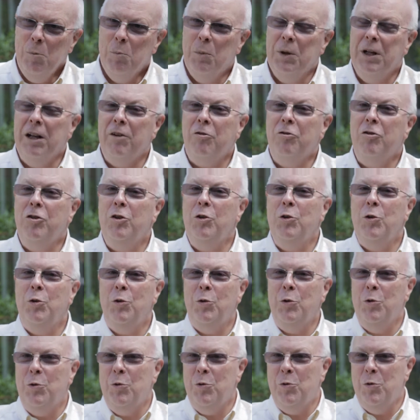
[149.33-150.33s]
But if
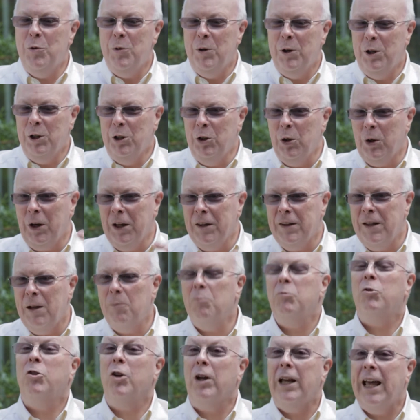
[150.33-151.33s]
you look at
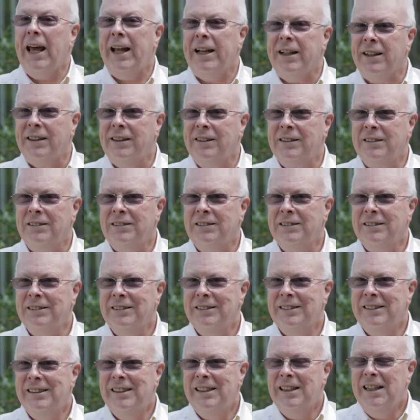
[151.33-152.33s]
them together,
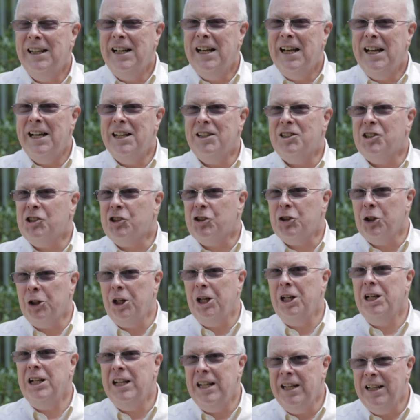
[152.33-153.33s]
it
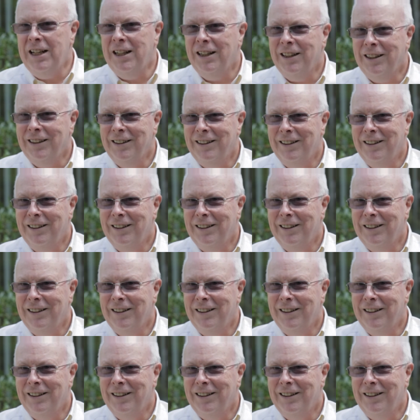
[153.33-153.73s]
suddenly